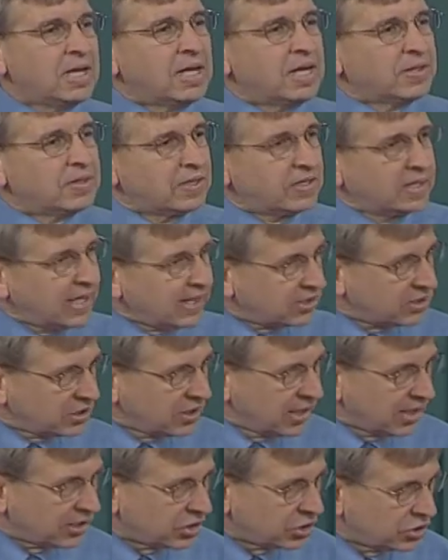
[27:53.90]
The next
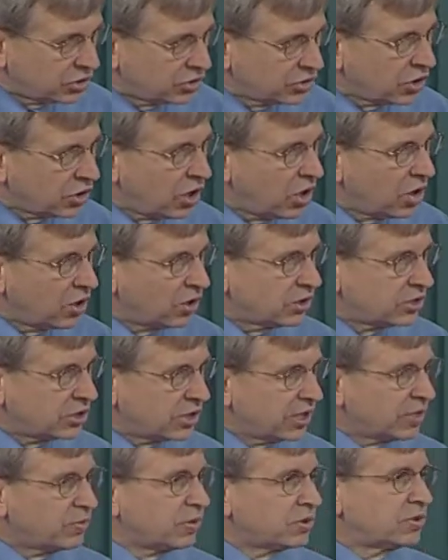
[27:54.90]
lectures are a
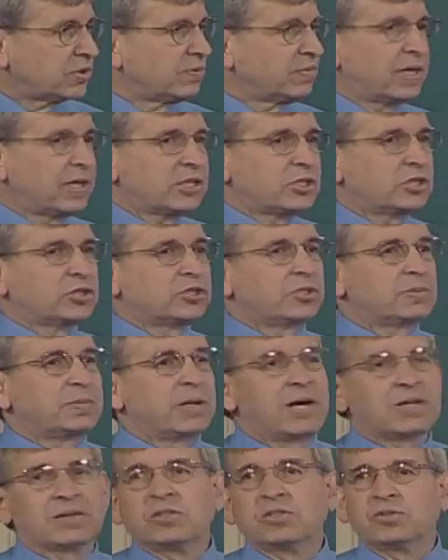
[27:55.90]
sequence of lectures
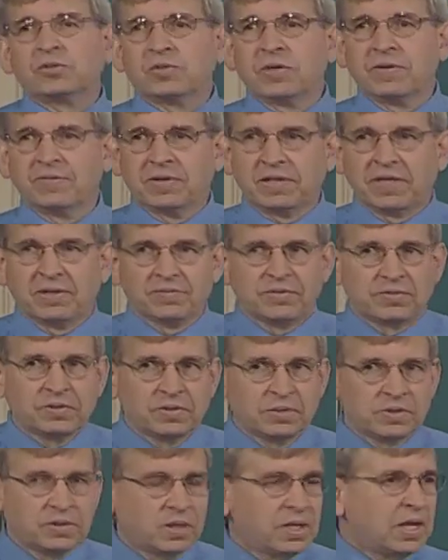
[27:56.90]
about the derivative.
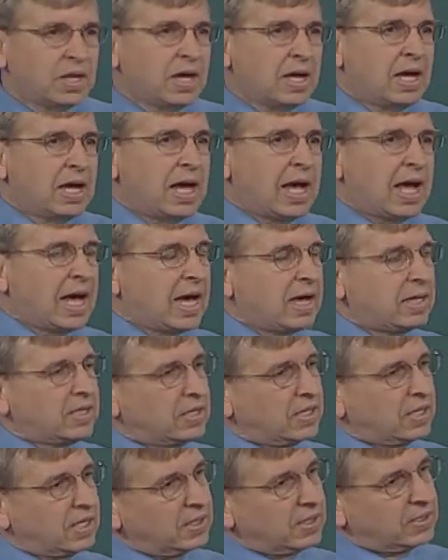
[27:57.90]
And
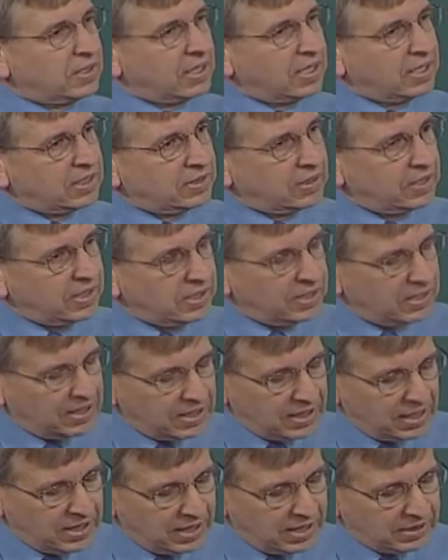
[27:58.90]
in
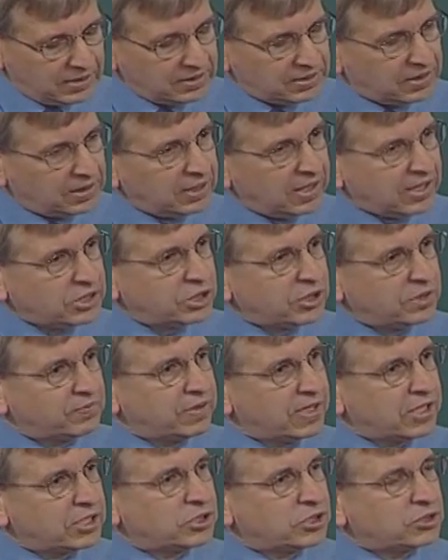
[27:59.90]
the collection of
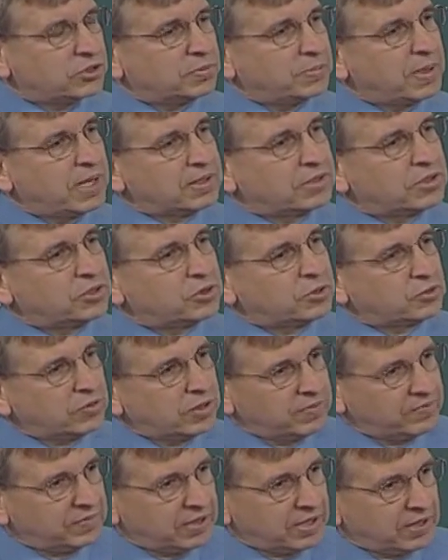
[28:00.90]
lectures about the
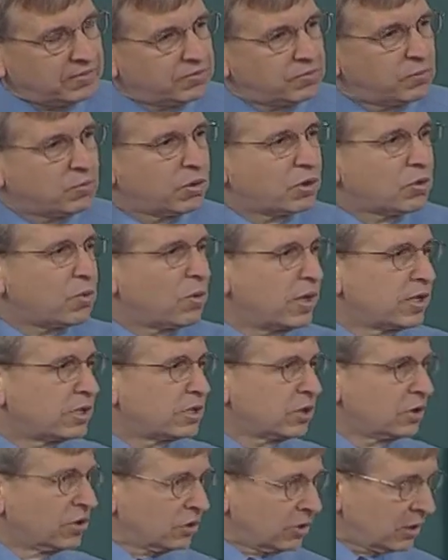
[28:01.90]
derivative, we're going
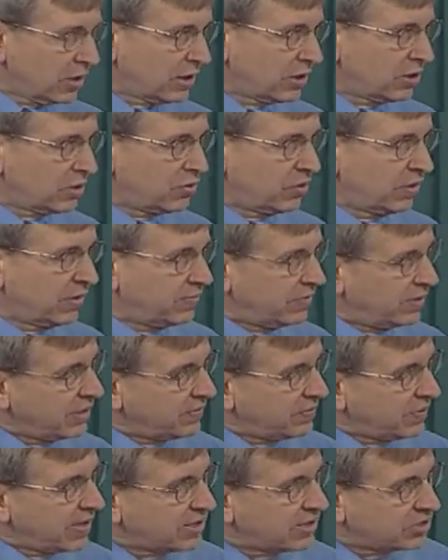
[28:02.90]
to look at the
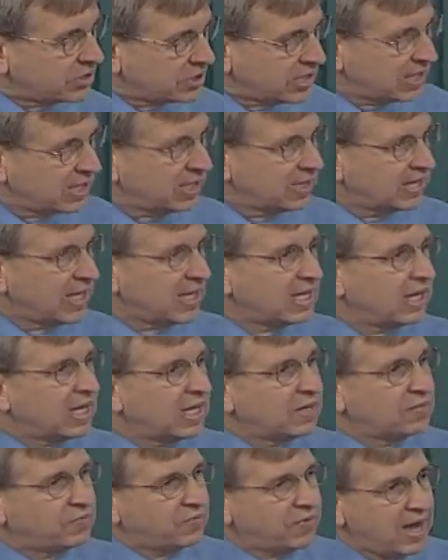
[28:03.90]
derivative and see that,
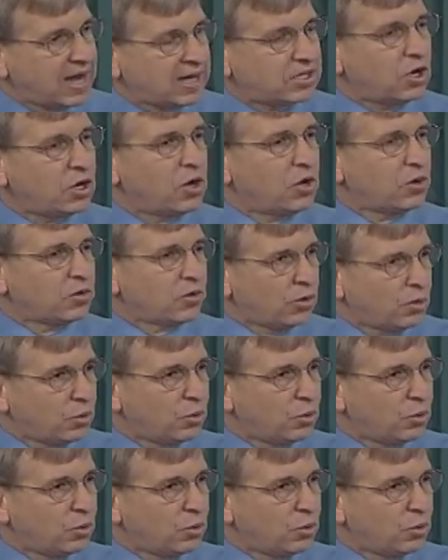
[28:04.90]
in fact, although